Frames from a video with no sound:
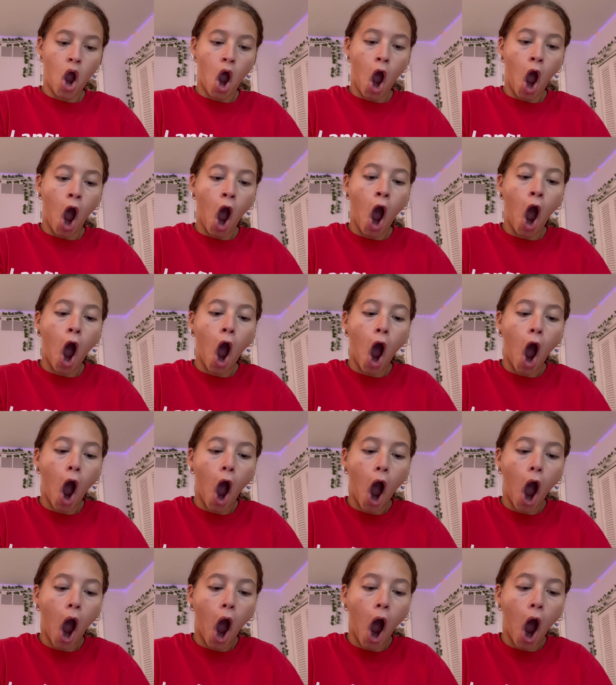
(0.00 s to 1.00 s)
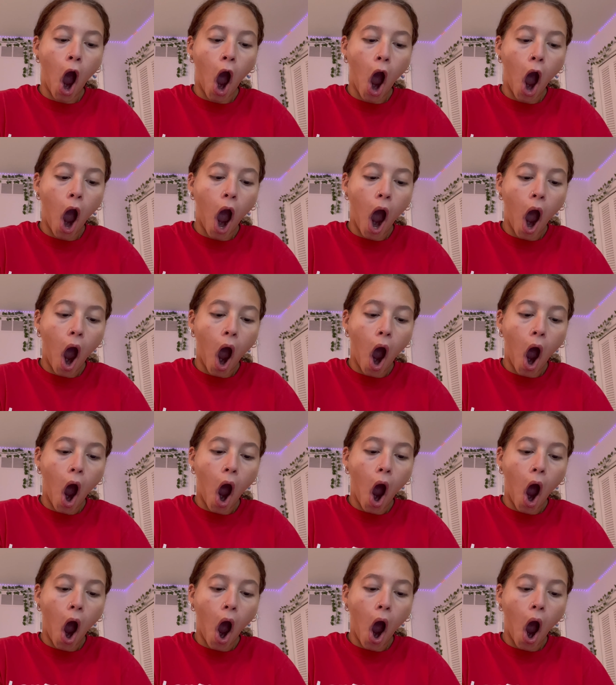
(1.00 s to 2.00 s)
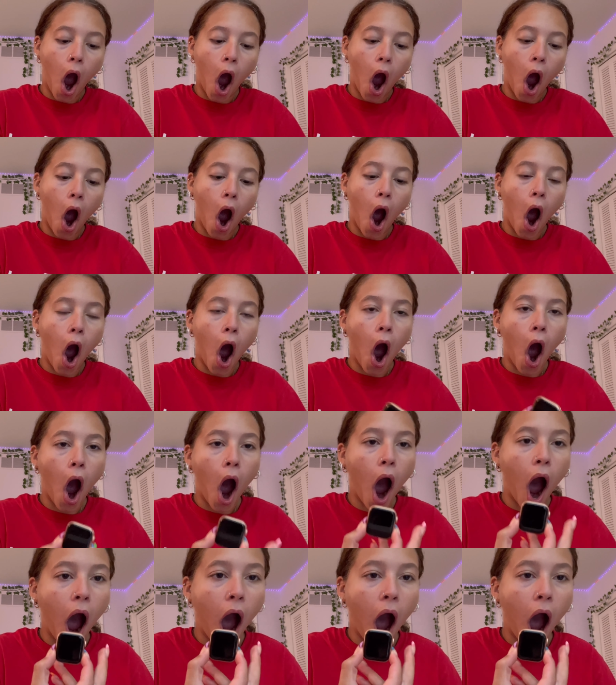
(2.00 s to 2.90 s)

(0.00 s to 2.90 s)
Nothing is said.